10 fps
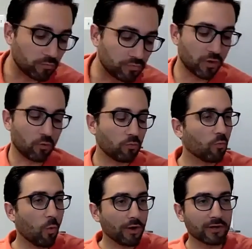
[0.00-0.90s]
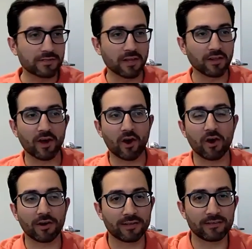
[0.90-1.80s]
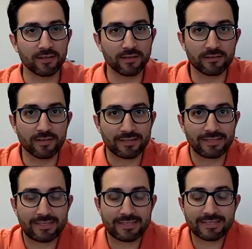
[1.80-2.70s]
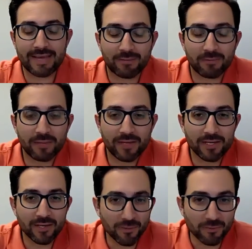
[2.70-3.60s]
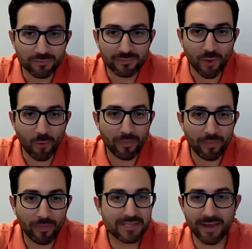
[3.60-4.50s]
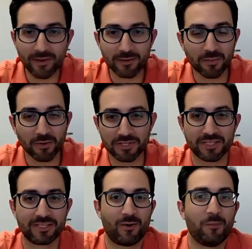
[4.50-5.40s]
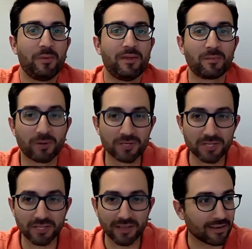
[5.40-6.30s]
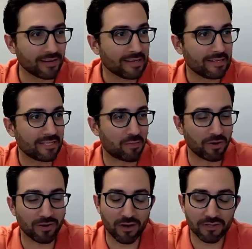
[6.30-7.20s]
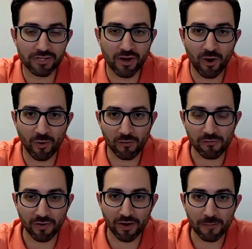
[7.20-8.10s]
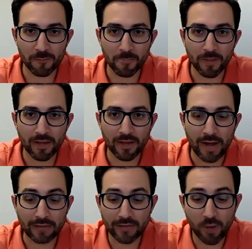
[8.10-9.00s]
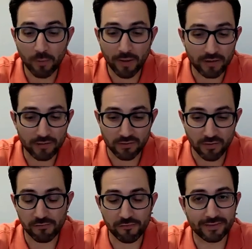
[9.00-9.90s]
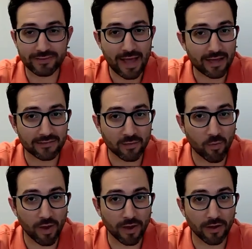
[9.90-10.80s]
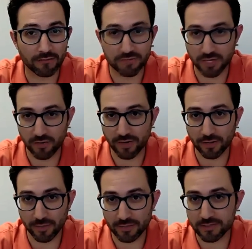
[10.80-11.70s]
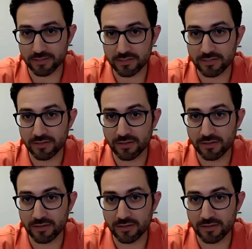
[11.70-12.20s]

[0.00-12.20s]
So what you're telling our audience is, you just have to be you. Don't be yes. salesperson. Don't be the person that is putting on a show or a front. I think open exactly. houses are a fantastic way of generating business.